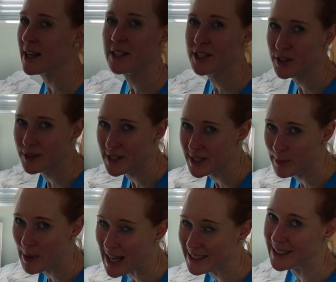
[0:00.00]
like to use these
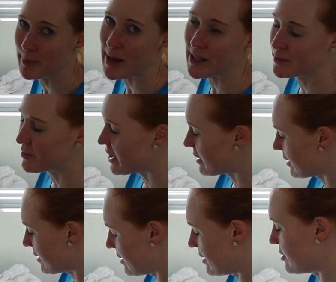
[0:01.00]
plastic bags rather
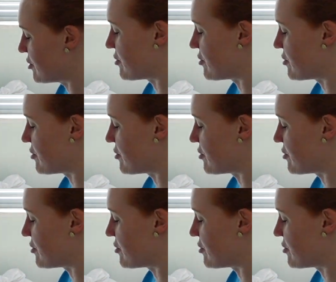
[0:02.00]
than an